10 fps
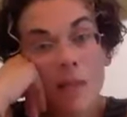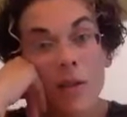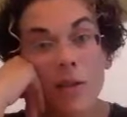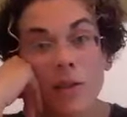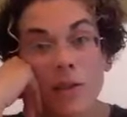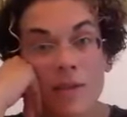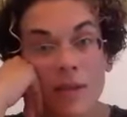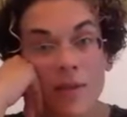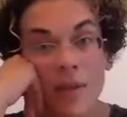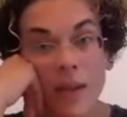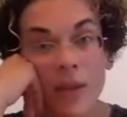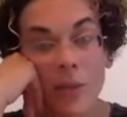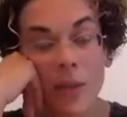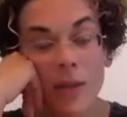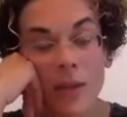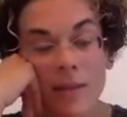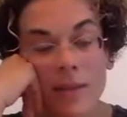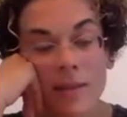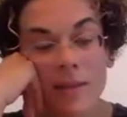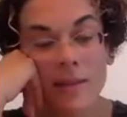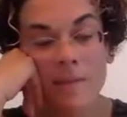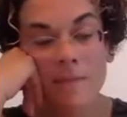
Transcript: That you're just gonna find your prince.